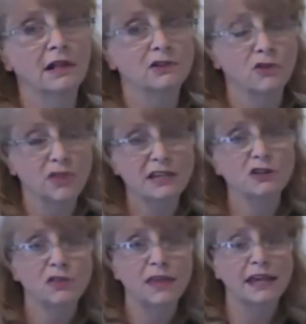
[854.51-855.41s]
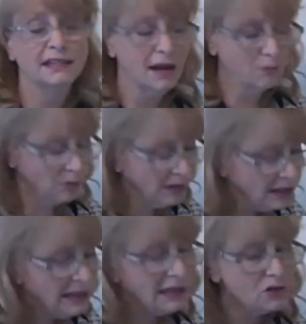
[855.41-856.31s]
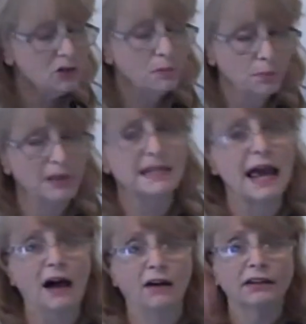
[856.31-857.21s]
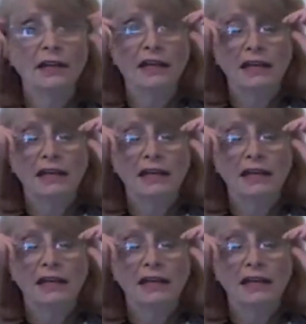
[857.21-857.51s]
So these are things I really need you to print out.